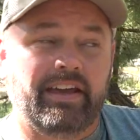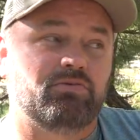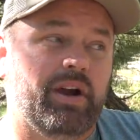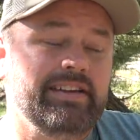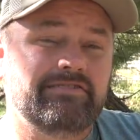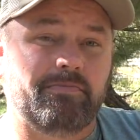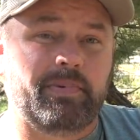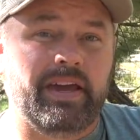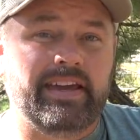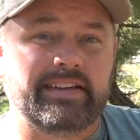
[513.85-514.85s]
and raising
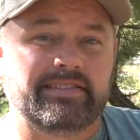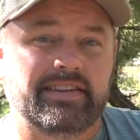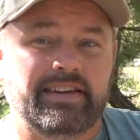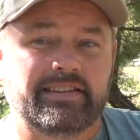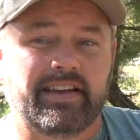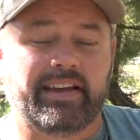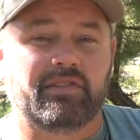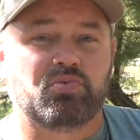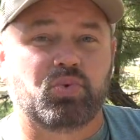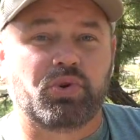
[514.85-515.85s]
pigs is like
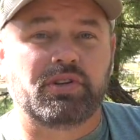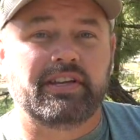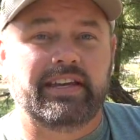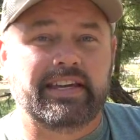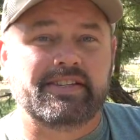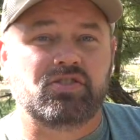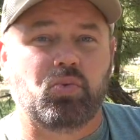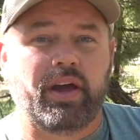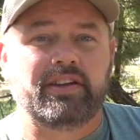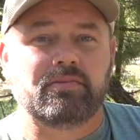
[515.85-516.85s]
a really easy
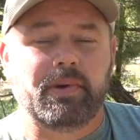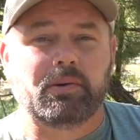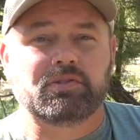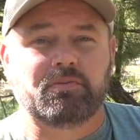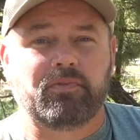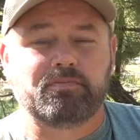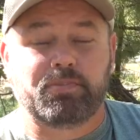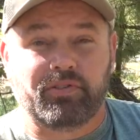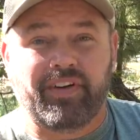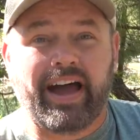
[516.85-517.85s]
way to be able to
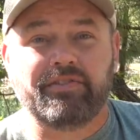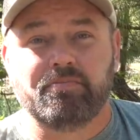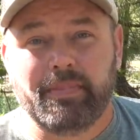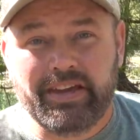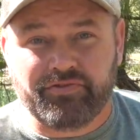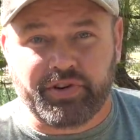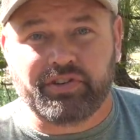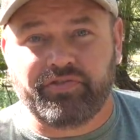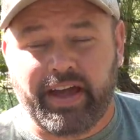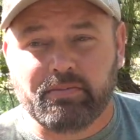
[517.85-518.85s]
provide meat for
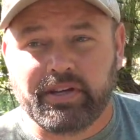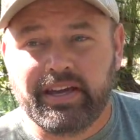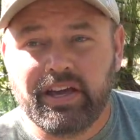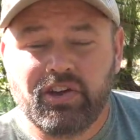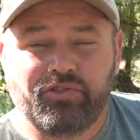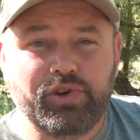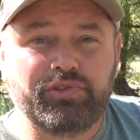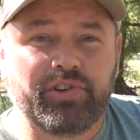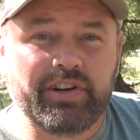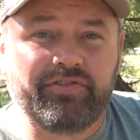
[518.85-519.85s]
your family
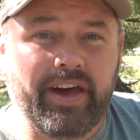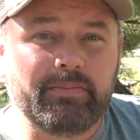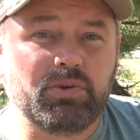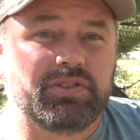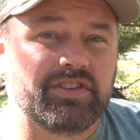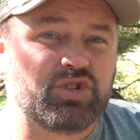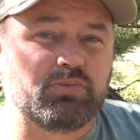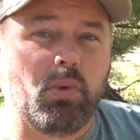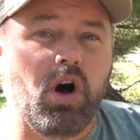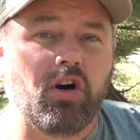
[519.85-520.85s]
food for your family with a
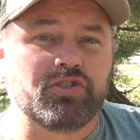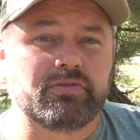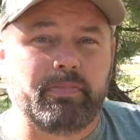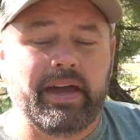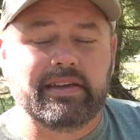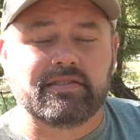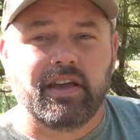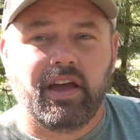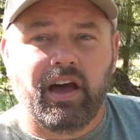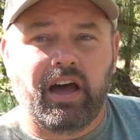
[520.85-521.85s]
small space
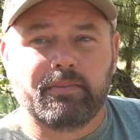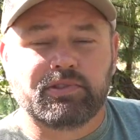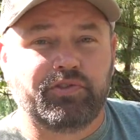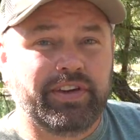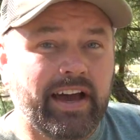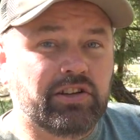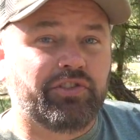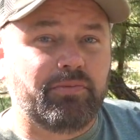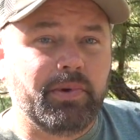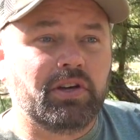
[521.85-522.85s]
um, so if you guys
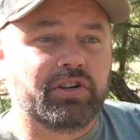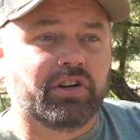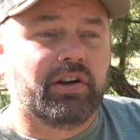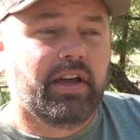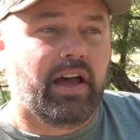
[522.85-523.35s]
aren't familiar